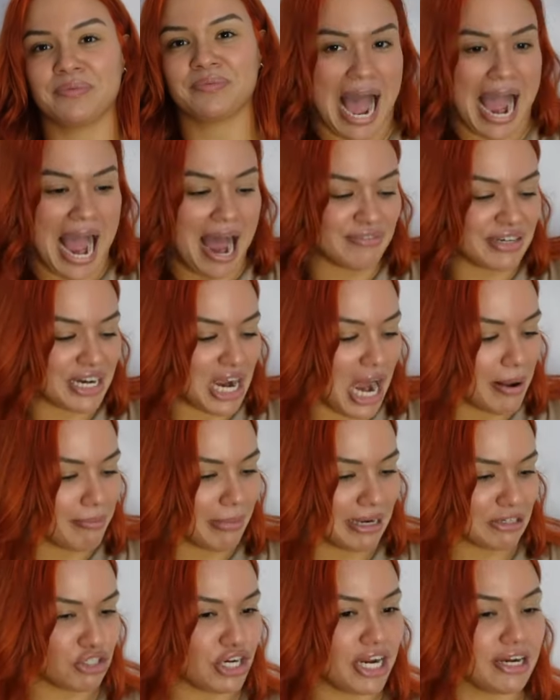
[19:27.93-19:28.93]
I haven't gotten
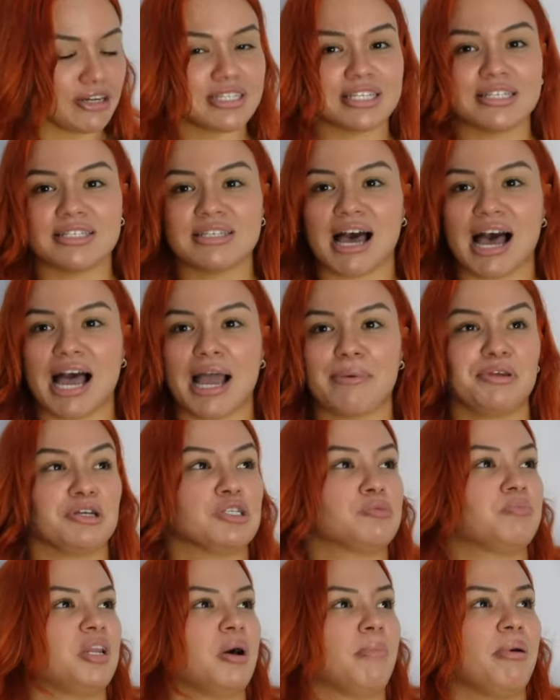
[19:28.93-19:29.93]
my chairs in time.
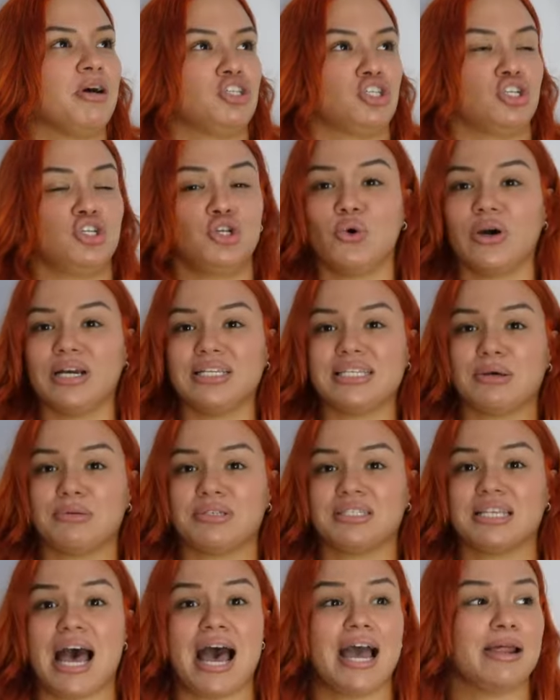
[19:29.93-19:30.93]
There's been a bunch of noise
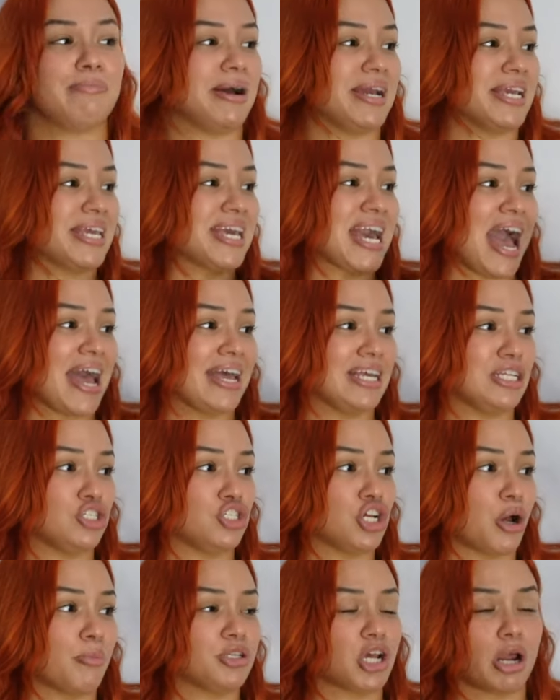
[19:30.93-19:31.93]
outside. My cat has
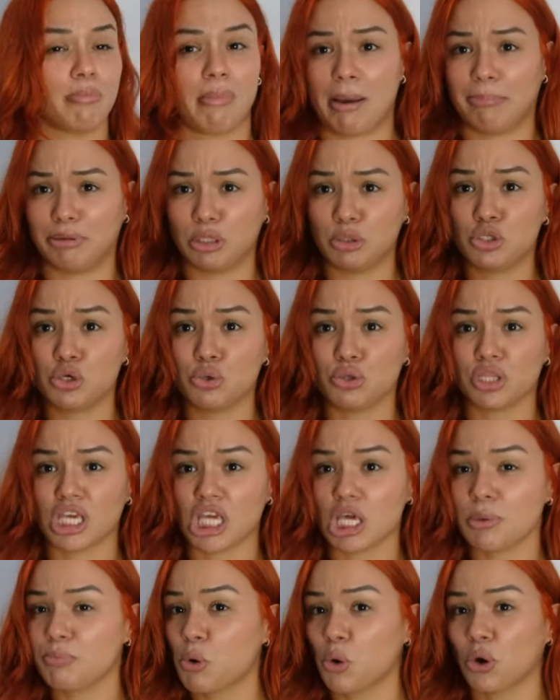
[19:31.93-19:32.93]
jumped on my Bluetooth
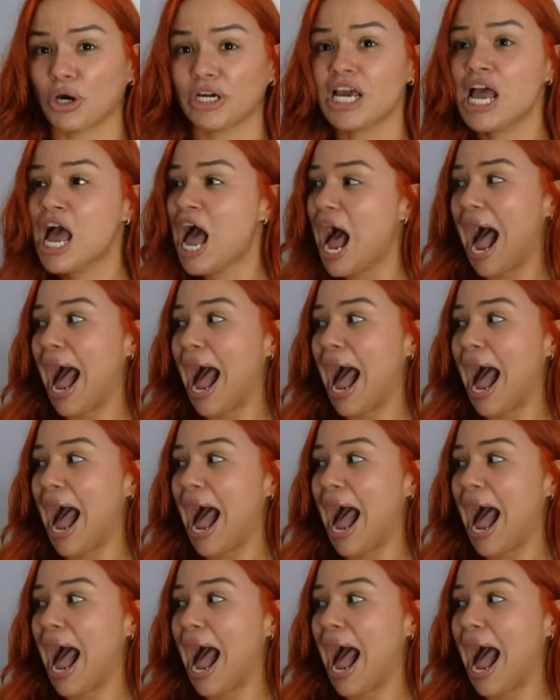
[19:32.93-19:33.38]
keyboard.